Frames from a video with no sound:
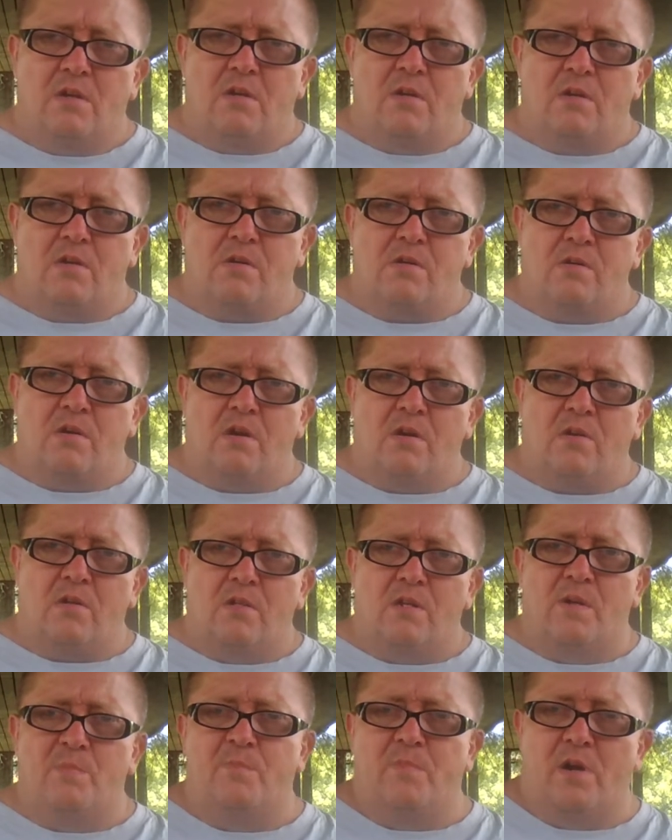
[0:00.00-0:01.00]
our
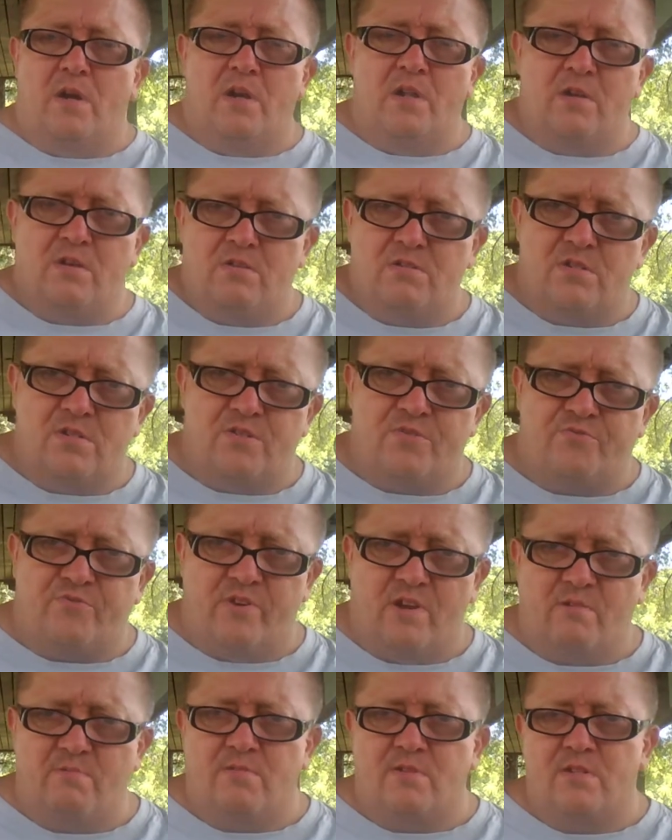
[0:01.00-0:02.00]
club monitors this
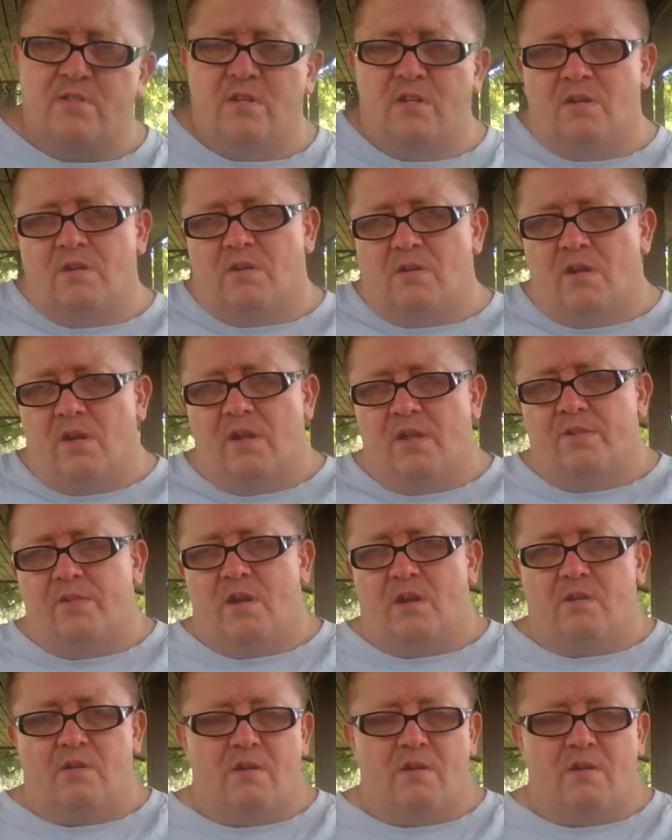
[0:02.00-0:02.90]
frequency, or any of that